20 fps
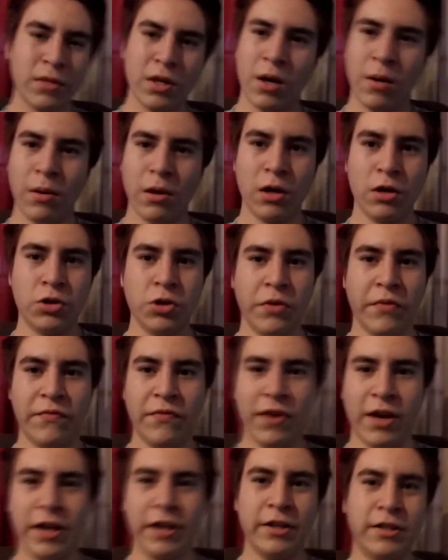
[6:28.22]
to join
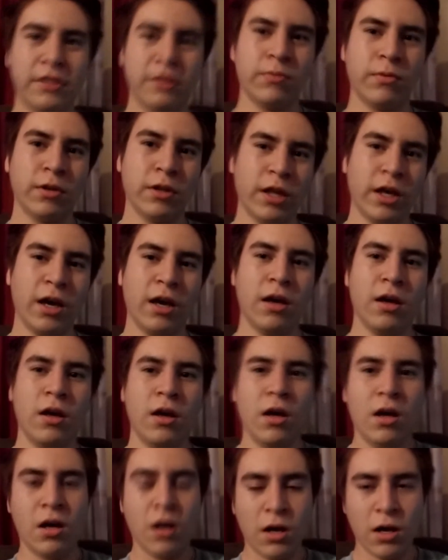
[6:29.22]
FaZe one day.
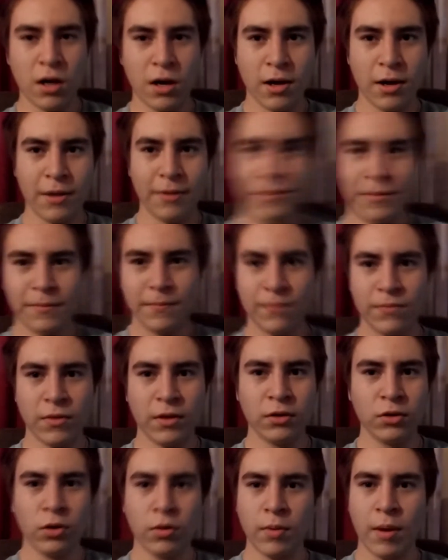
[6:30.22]

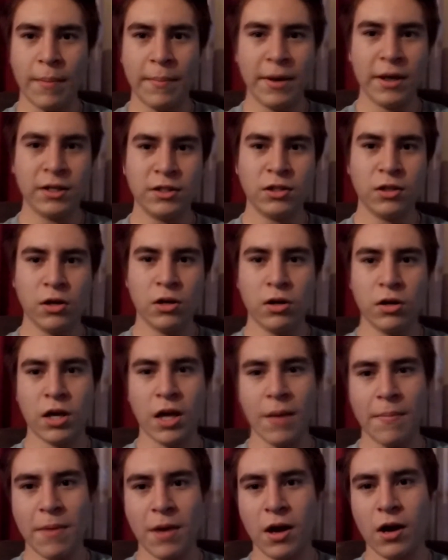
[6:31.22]
I'm doing my best, you know,
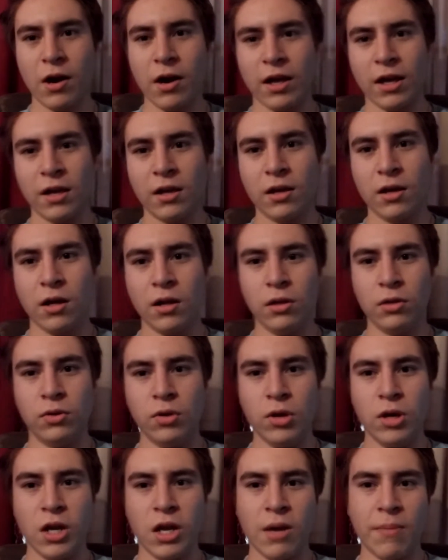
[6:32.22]
get better at Call of
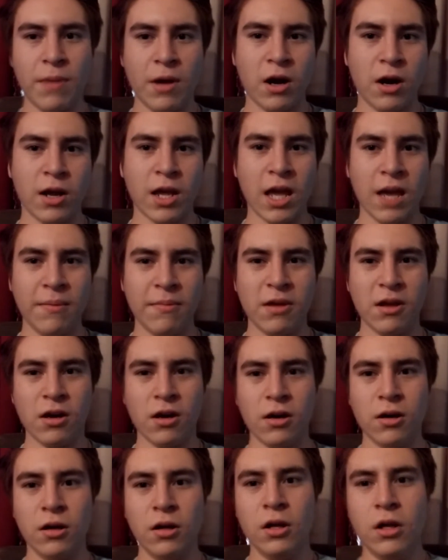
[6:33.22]
Duty, get better at gaming, you
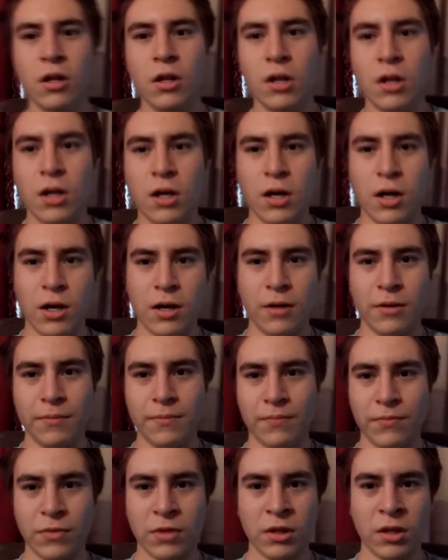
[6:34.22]
know.
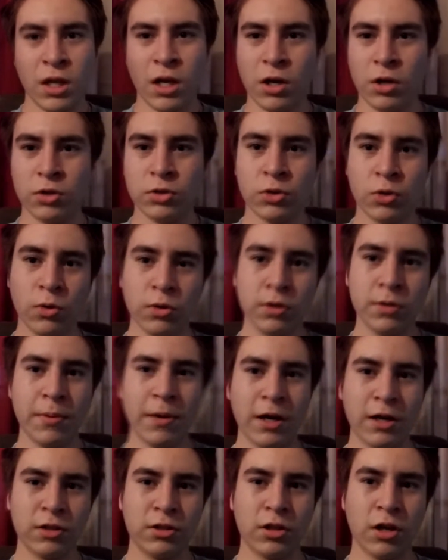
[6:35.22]
I know school's
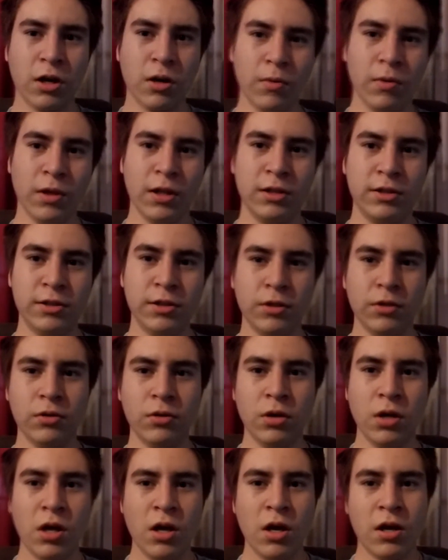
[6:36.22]
about to start really
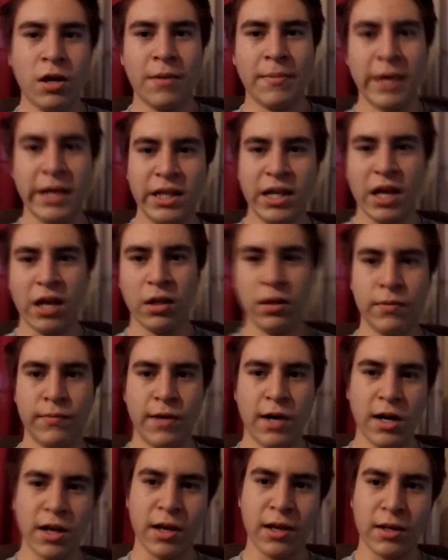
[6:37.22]
soon, by the end of
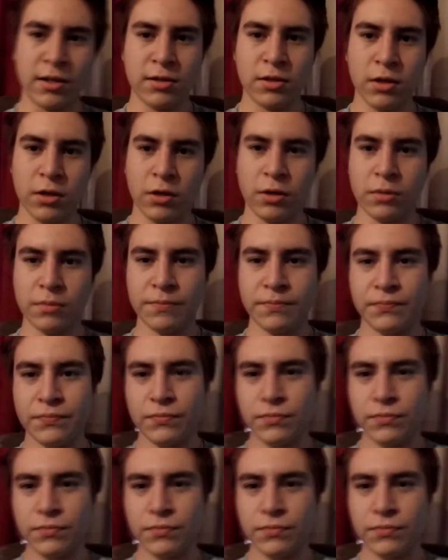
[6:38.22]
August, so